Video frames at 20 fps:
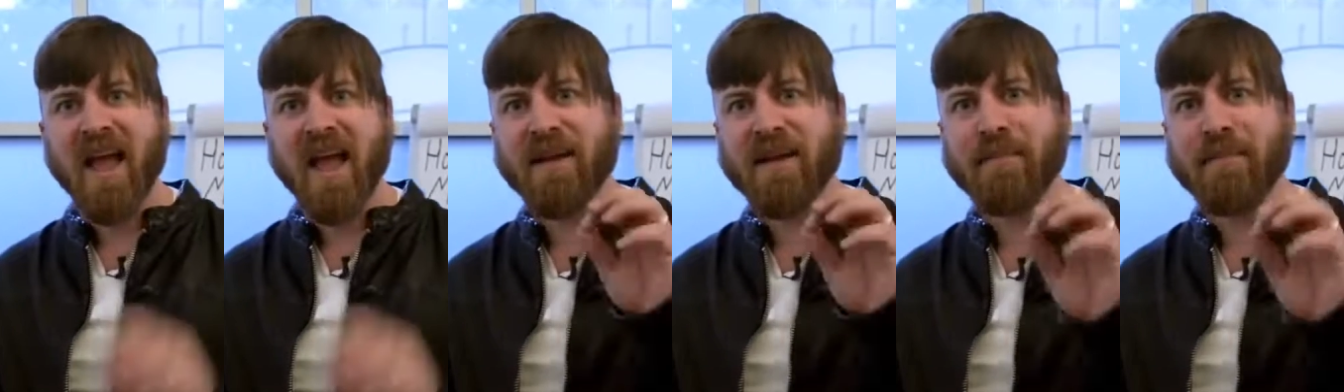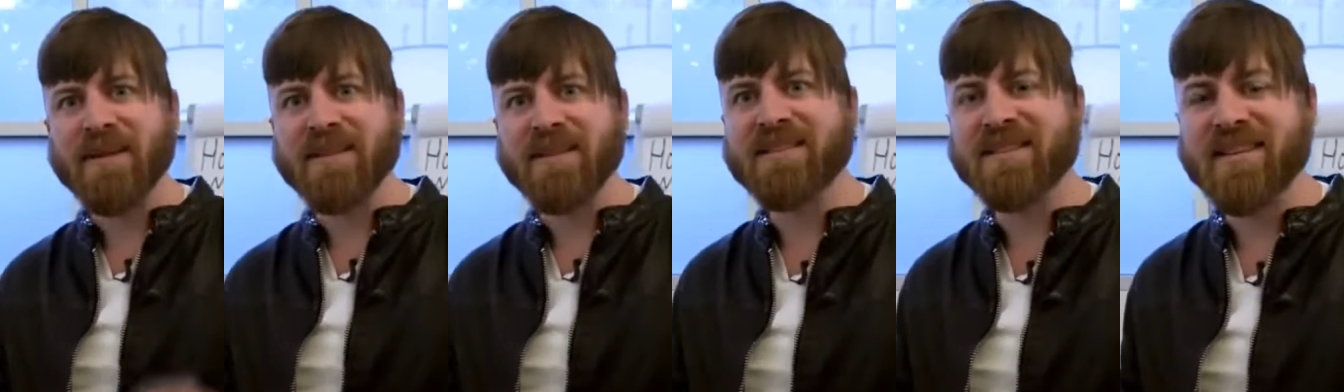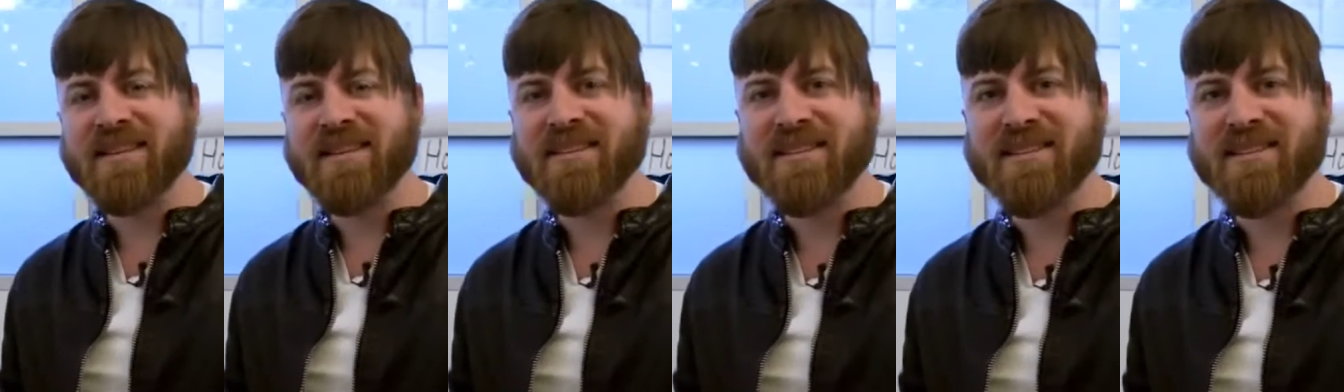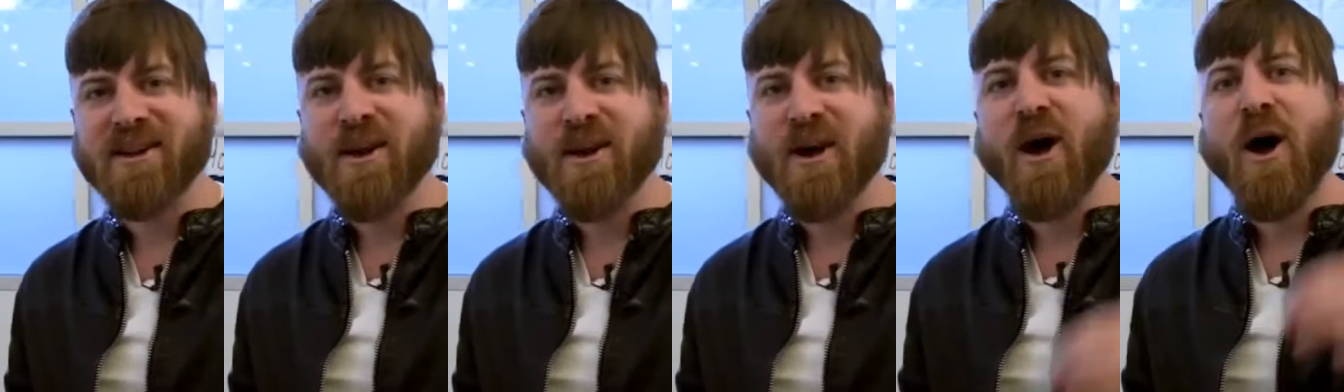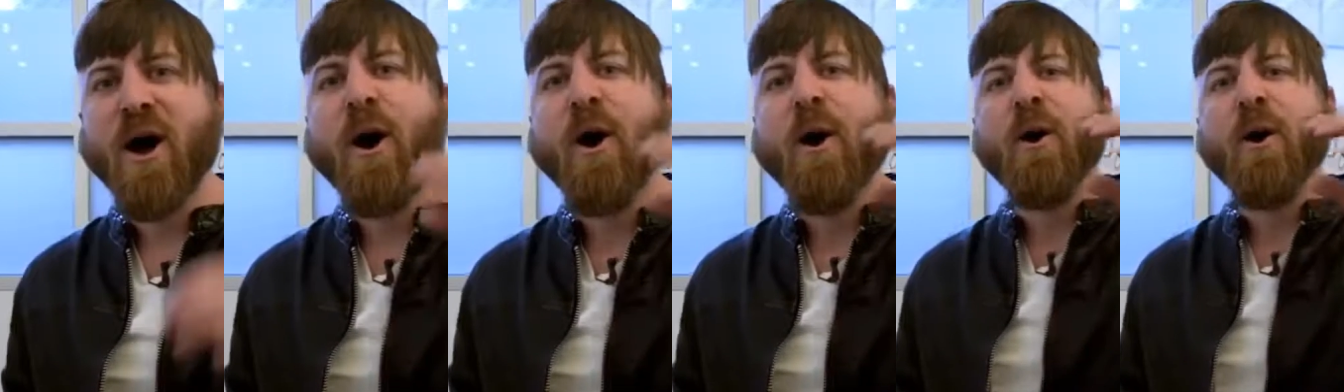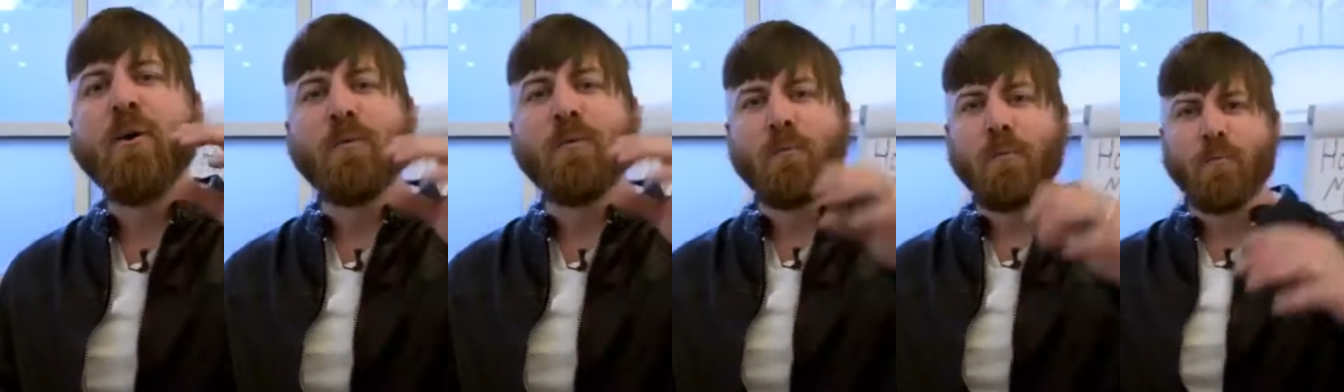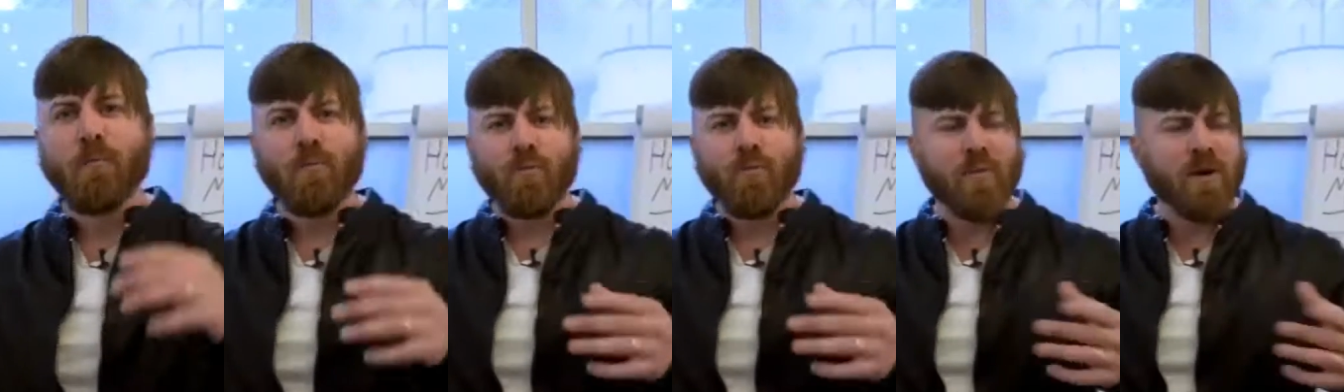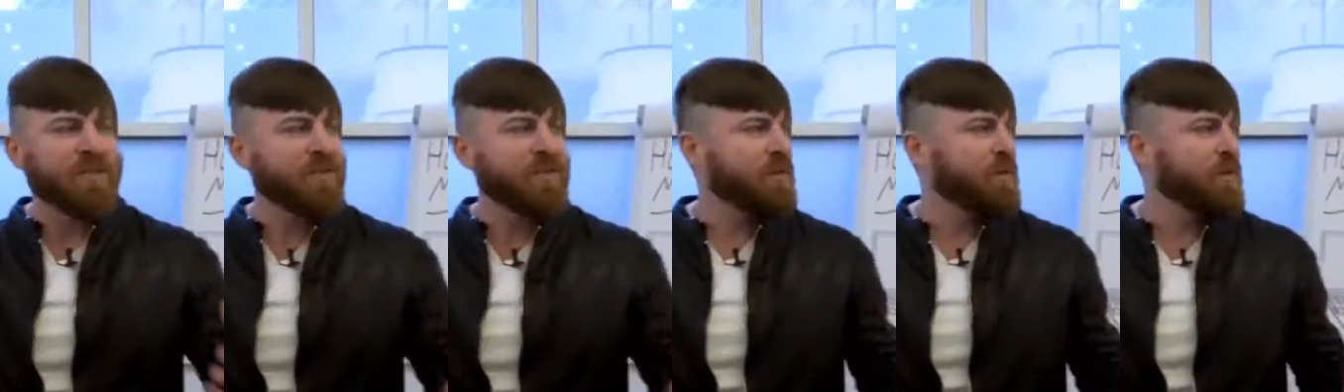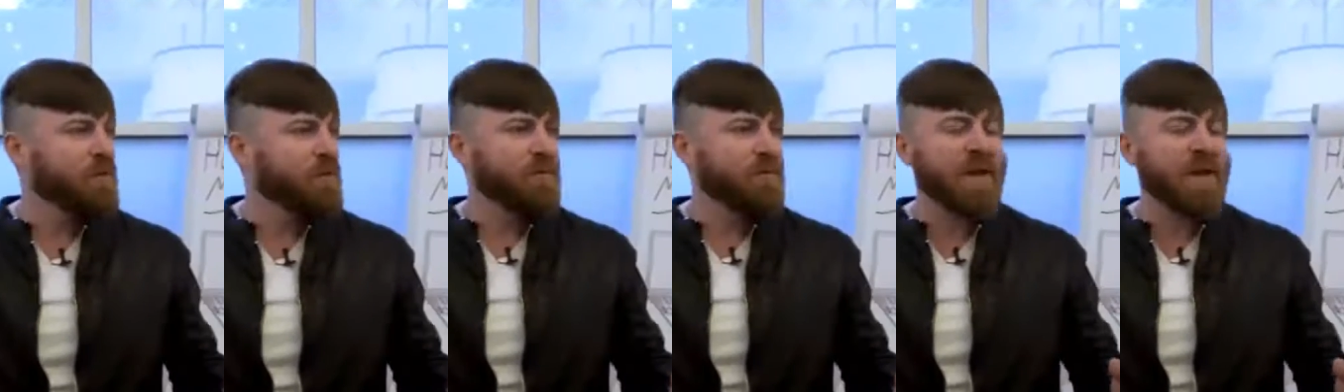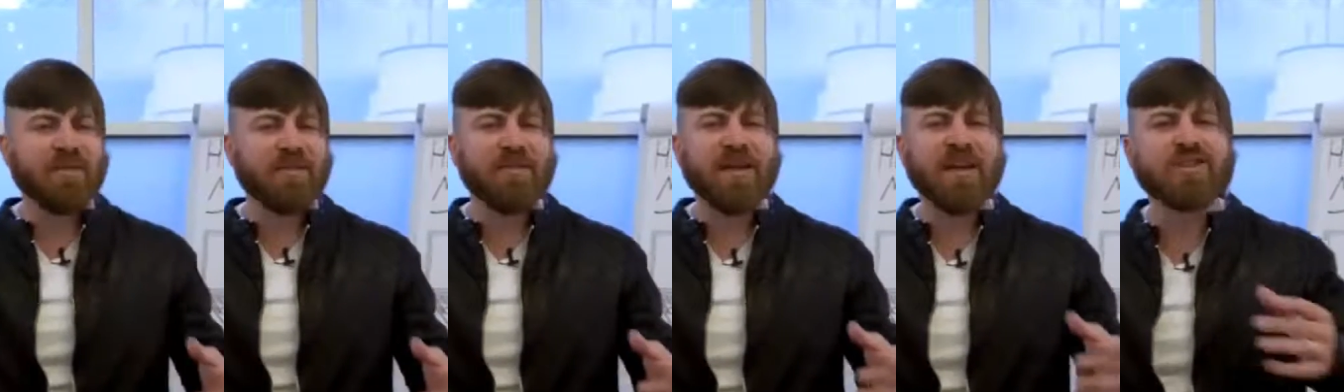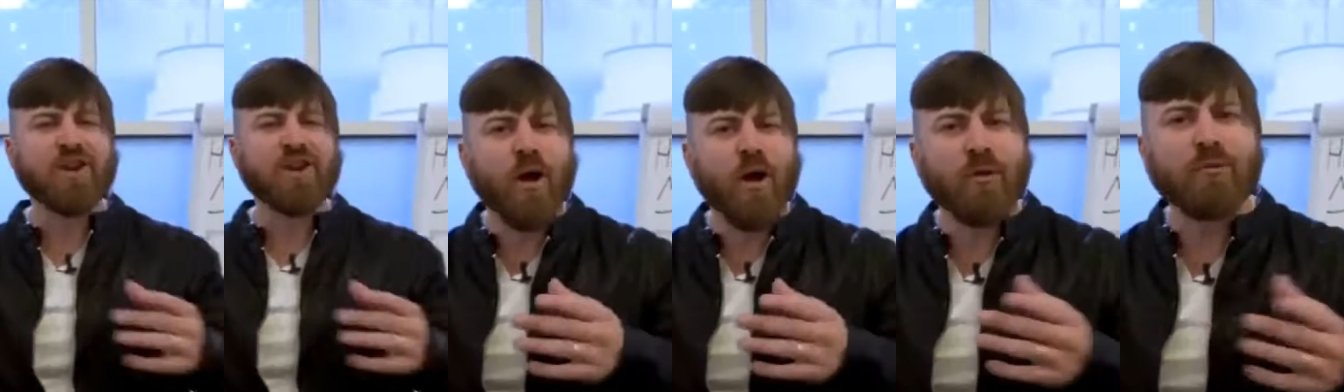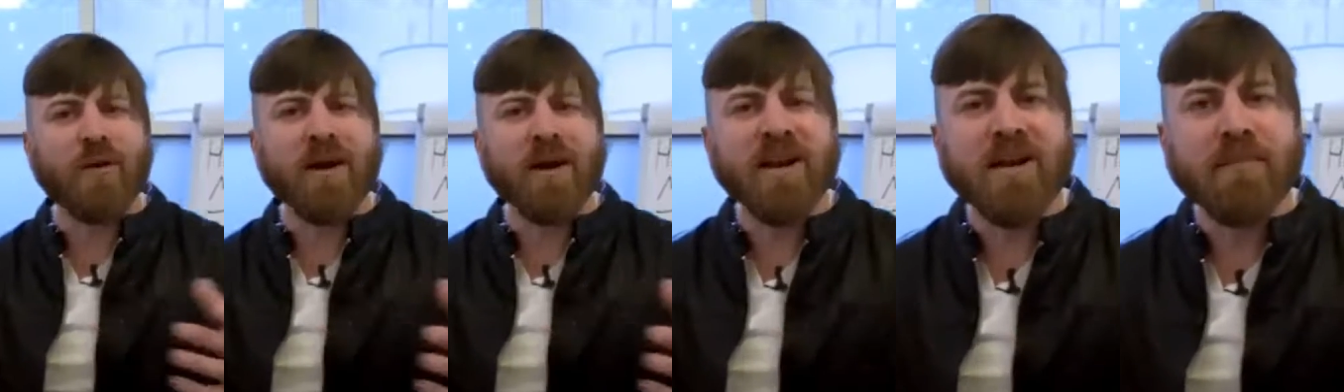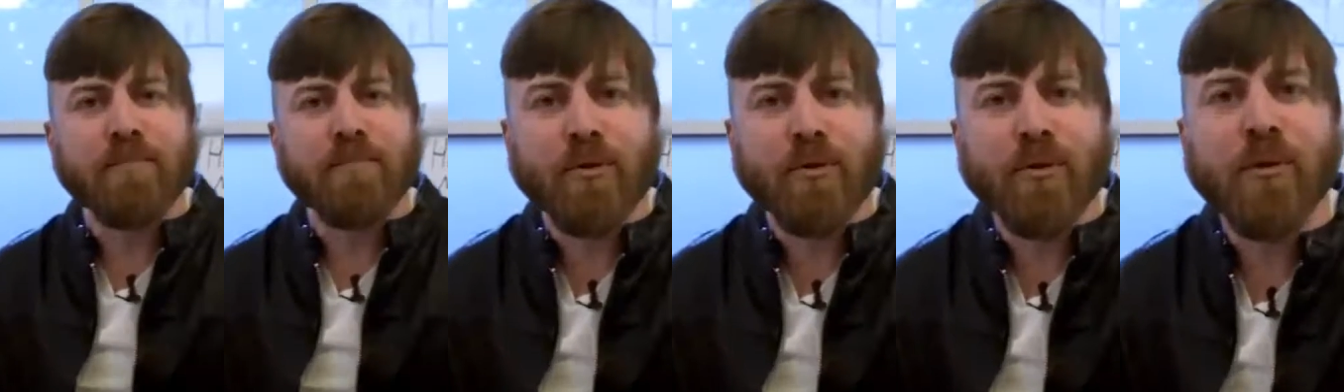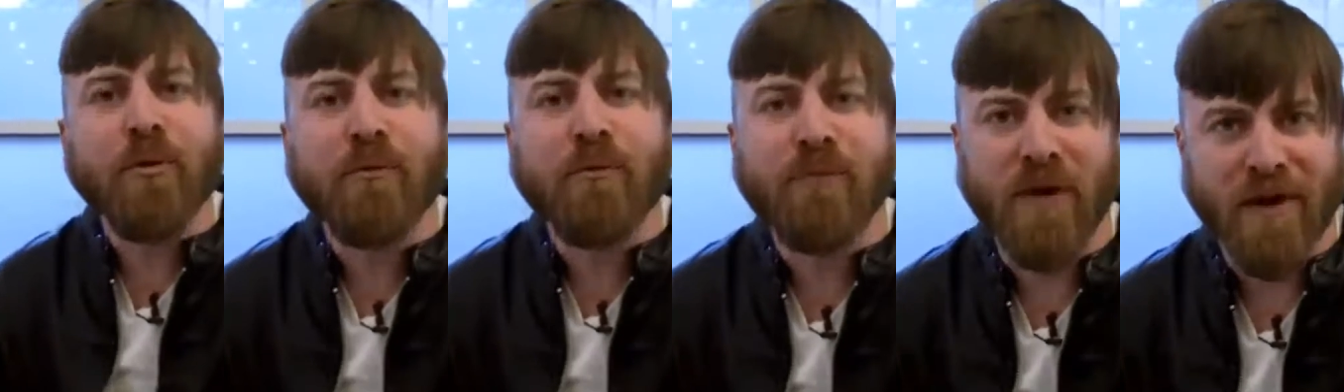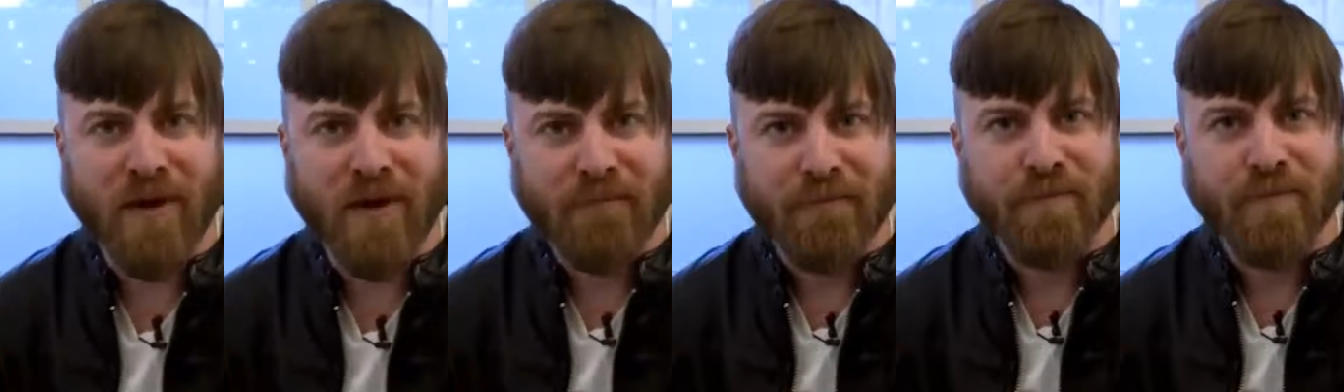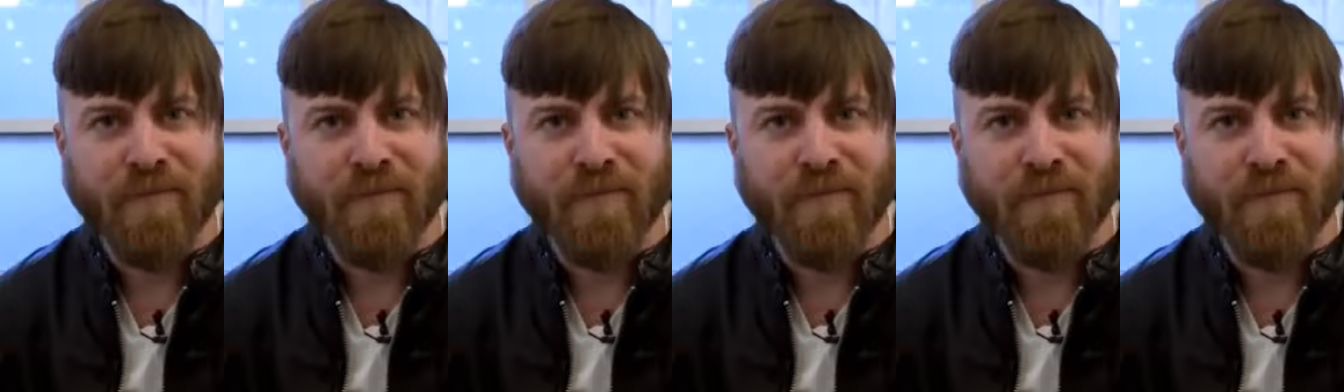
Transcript: a business with that's already proven,